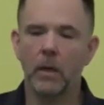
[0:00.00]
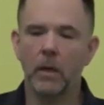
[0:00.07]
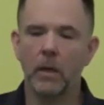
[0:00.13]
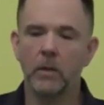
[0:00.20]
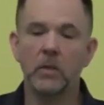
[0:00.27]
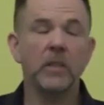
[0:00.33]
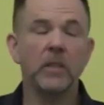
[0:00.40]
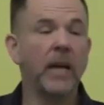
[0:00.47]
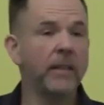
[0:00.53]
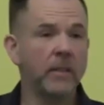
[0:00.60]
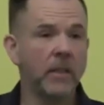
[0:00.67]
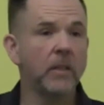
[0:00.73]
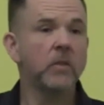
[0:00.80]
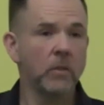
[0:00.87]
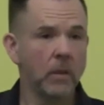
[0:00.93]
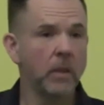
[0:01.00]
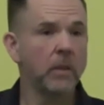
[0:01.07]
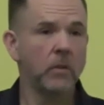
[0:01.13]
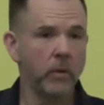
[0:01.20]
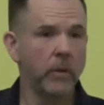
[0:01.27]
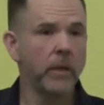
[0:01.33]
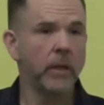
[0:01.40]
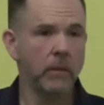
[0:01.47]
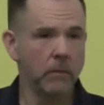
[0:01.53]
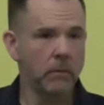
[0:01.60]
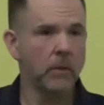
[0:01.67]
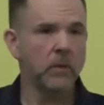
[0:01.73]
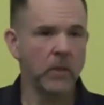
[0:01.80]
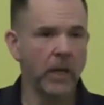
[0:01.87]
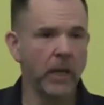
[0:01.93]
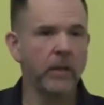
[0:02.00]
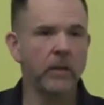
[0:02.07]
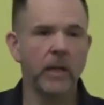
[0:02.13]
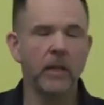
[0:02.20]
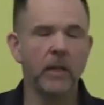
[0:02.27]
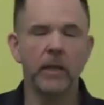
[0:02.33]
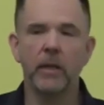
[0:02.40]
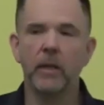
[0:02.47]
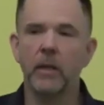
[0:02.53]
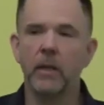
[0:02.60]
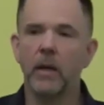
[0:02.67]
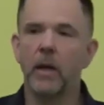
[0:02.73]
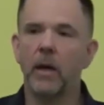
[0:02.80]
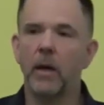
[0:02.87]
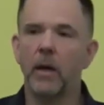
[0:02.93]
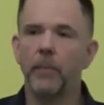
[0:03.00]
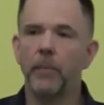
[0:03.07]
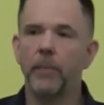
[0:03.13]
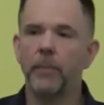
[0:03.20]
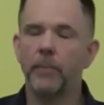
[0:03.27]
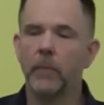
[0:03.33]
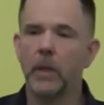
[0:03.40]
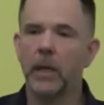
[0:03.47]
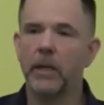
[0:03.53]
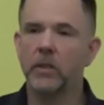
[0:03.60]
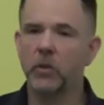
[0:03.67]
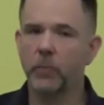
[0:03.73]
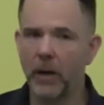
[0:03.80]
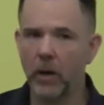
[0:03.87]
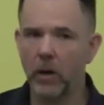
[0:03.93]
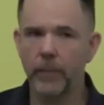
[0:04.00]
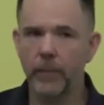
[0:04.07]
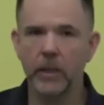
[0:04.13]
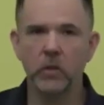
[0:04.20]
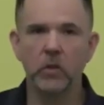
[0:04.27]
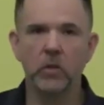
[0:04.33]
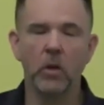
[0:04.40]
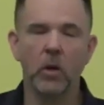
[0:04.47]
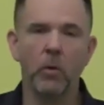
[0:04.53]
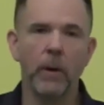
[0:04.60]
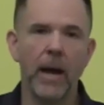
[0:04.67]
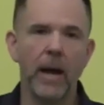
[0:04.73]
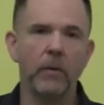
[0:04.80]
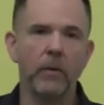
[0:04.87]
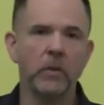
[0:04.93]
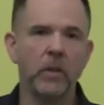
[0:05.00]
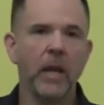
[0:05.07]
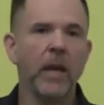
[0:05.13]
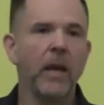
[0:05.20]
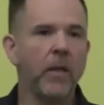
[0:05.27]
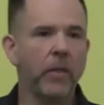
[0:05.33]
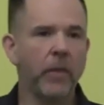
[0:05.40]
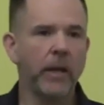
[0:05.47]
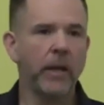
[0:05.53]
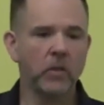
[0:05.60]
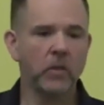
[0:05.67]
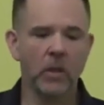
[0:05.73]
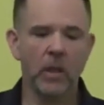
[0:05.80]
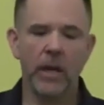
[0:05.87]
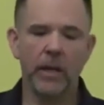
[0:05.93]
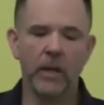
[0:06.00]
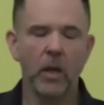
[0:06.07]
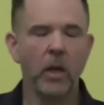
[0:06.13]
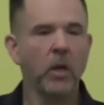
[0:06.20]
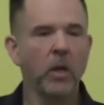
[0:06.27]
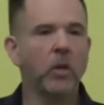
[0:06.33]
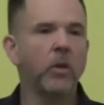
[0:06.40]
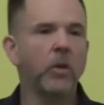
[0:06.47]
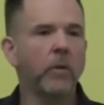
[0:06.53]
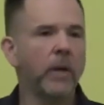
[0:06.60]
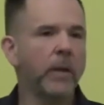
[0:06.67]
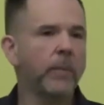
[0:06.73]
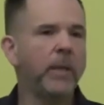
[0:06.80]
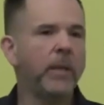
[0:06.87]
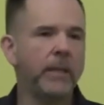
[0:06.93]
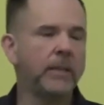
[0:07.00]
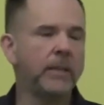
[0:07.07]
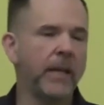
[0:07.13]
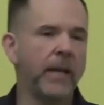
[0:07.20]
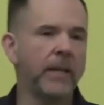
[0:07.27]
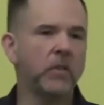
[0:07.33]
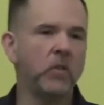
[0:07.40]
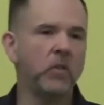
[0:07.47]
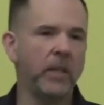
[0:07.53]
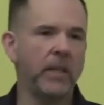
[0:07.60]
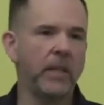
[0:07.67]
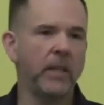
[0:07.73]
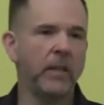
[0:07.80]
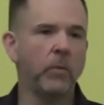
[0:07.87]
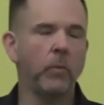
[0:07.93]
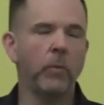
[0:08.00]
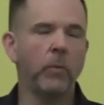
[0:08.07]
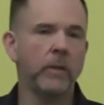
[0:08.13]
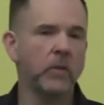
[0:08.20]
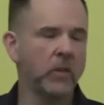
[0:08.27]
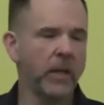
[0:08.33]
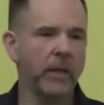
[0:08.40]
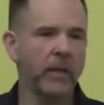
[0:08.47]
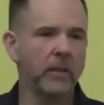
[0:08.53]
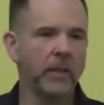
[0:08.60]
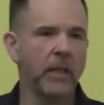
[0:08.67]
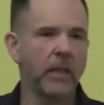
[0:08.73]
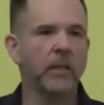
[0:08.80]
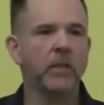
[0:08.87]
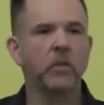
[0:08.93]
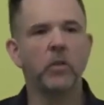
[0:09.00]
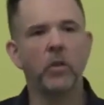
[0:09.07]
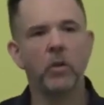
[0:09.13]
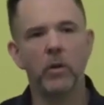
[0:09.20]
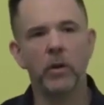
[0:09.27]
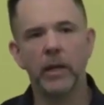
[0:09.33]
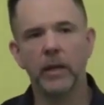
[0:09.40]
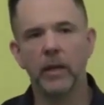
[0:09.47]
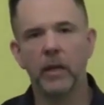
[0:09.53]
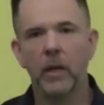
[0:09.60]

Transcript: scientist doing psychedelic experiments around things like curing PTSD with psychedelics, curing